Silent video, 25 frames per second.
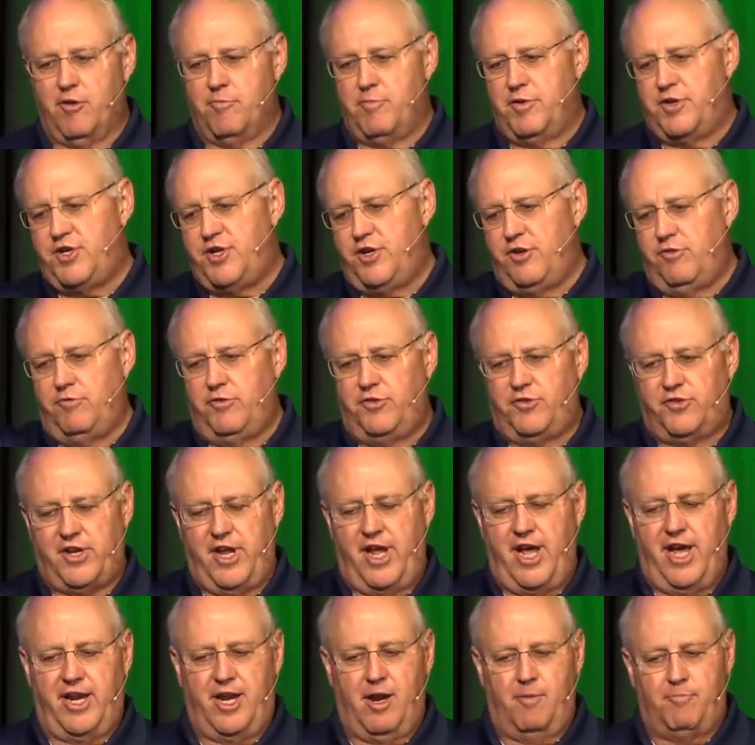but she used to
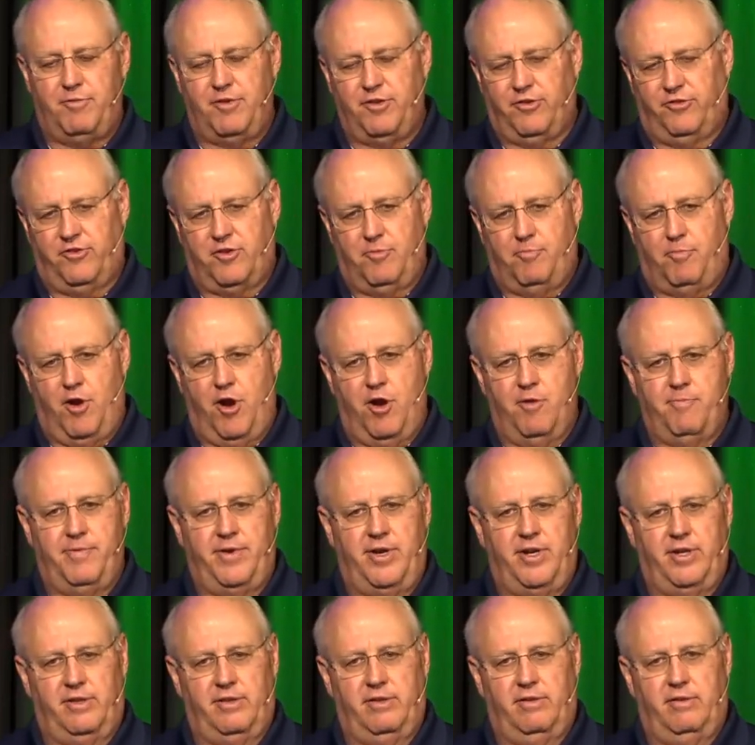head up this
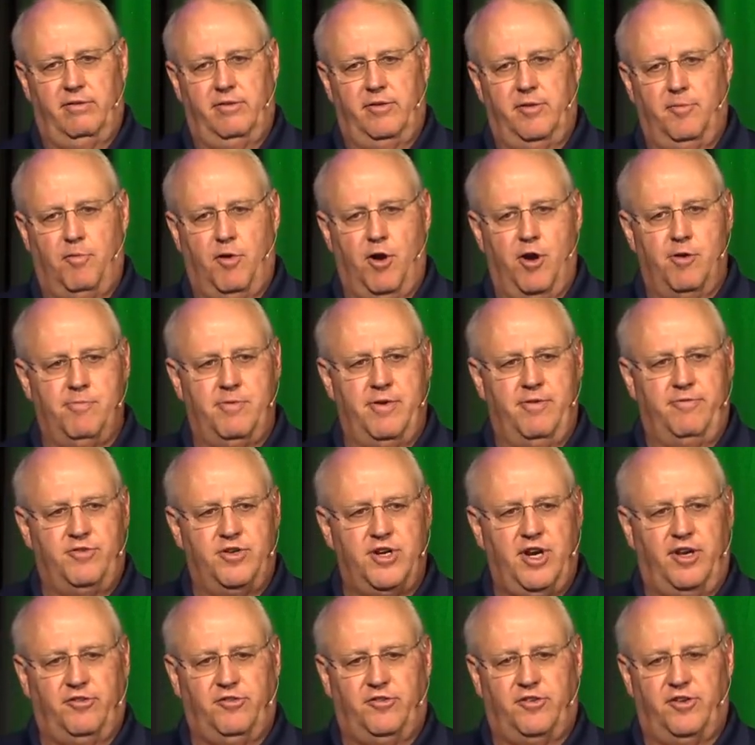department of, Department of
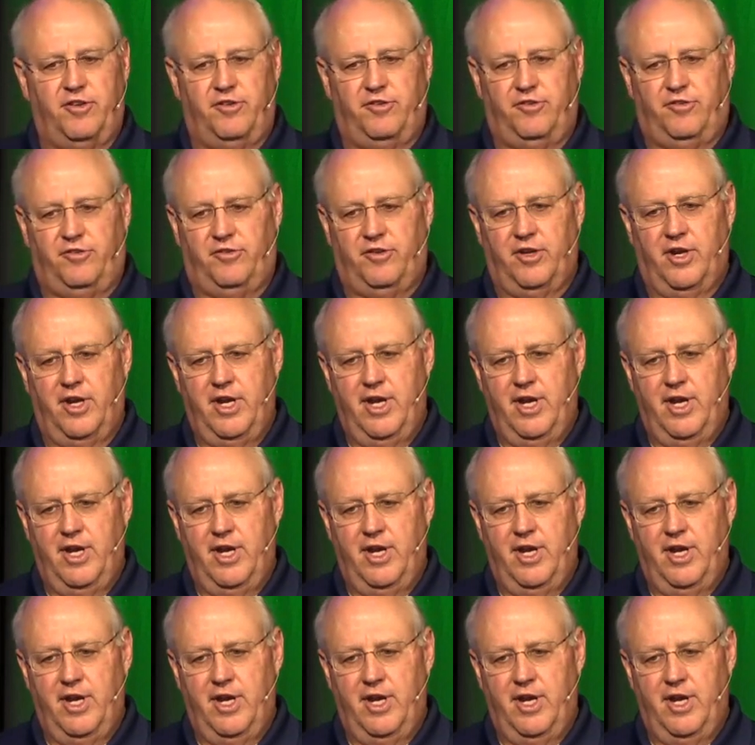Justice.